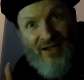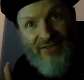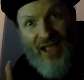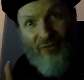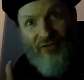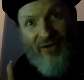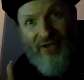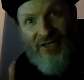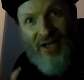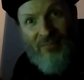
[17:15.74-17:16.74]
Now
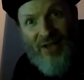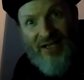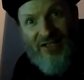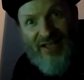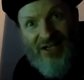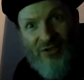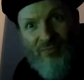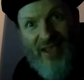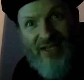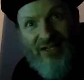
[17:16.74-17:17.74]
varying it up, like like
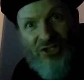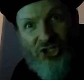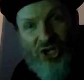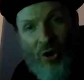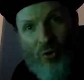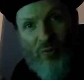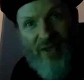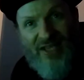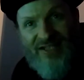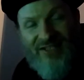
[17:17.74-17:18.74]
making it choke,
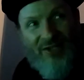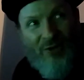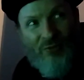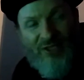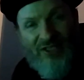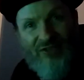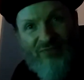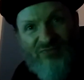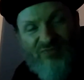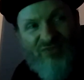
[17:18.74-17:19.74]
making you know really
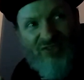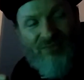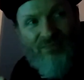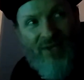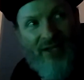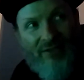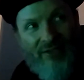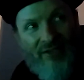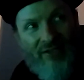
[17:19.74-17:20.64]
just mangling